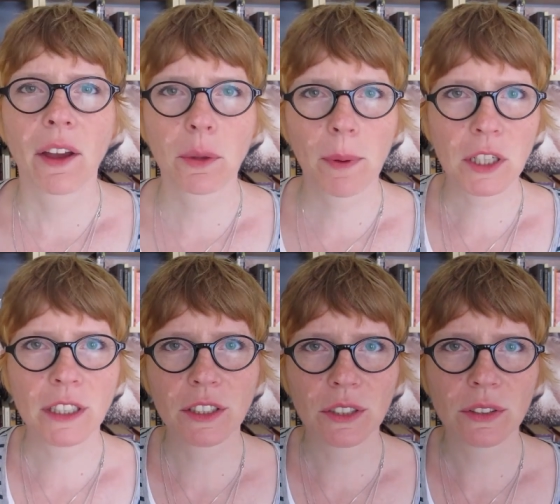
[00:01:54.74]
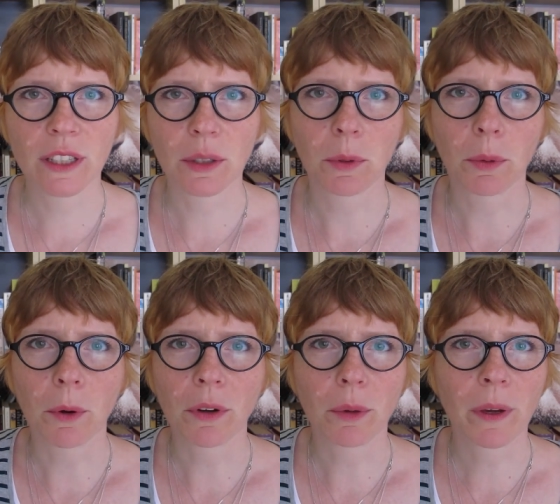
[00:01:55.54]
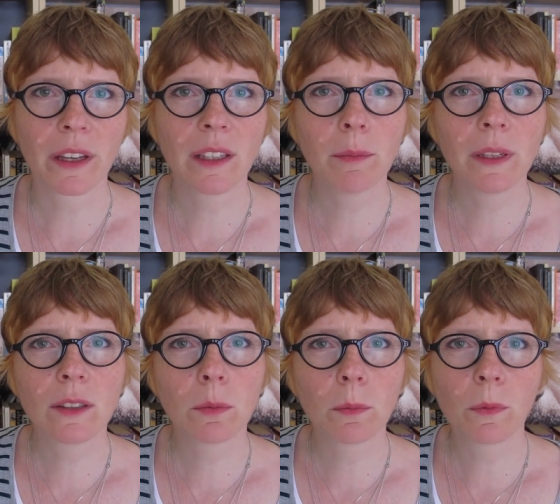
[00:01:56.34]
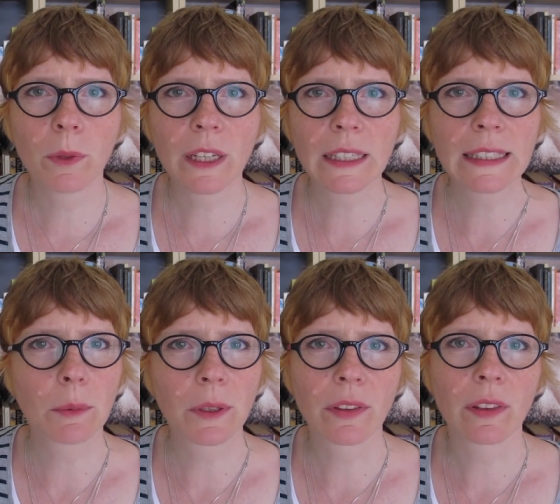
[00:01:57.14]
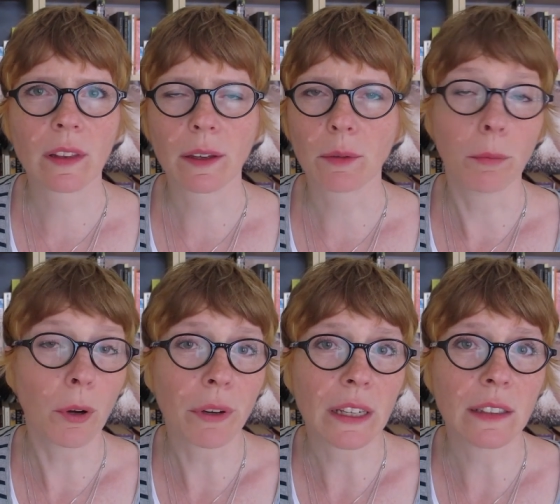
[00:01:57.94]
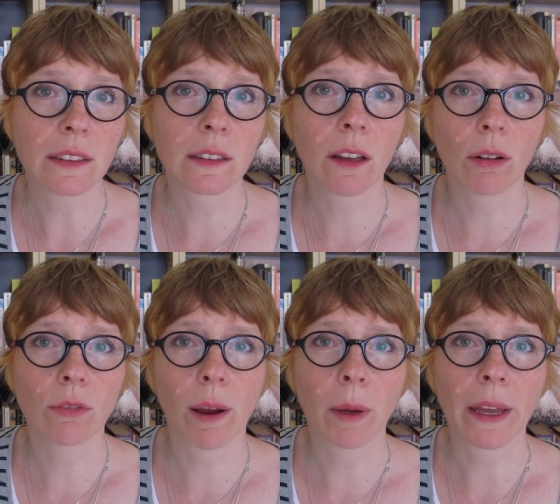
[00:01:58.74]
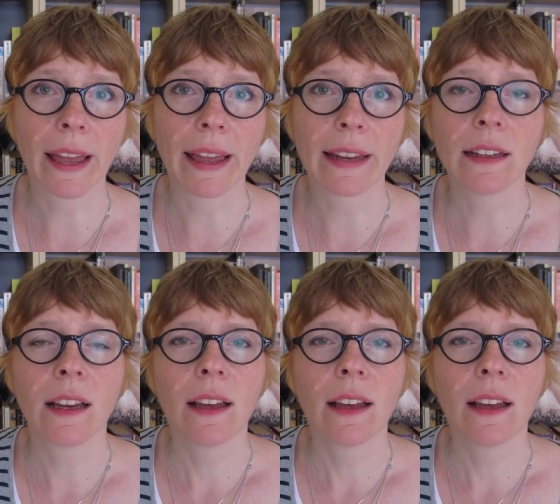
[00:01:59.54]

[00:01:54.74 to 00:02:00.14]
especially Tuesdays with Morrie, where he meets weekly with uh, Morrie, his old rabbi, and